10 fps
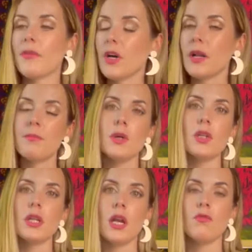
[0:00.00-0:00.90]
I've got to
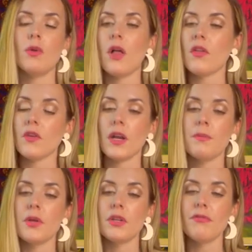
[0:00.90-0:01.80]
build a lot of wealth. I've got to build it